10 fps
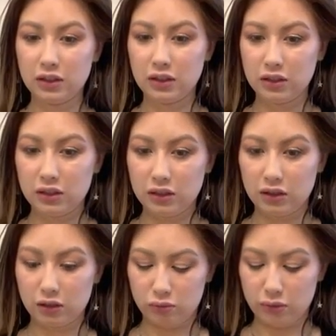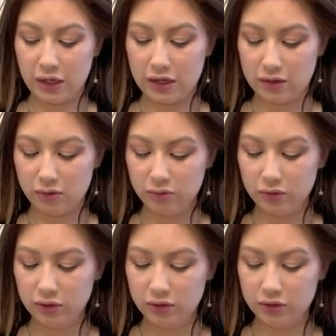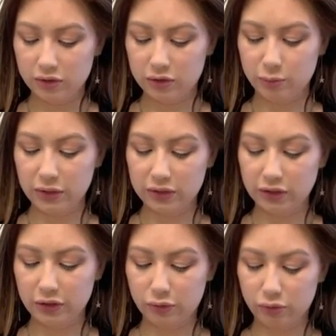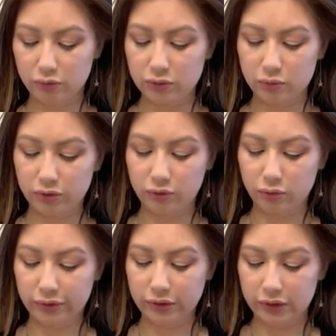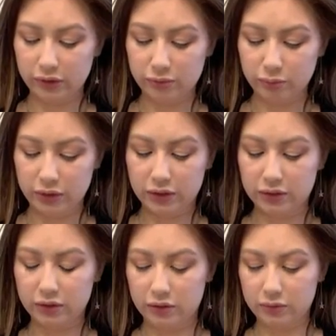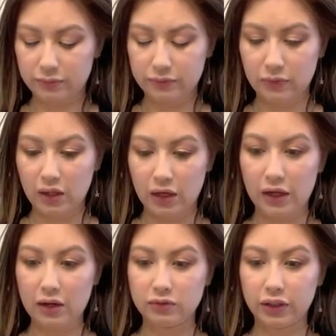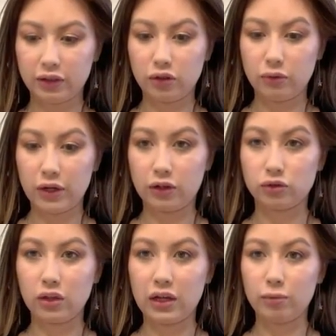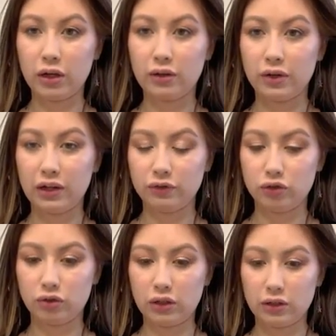around just because I go through them so quickly, because I have like no natural eyebrow and I have to draw it on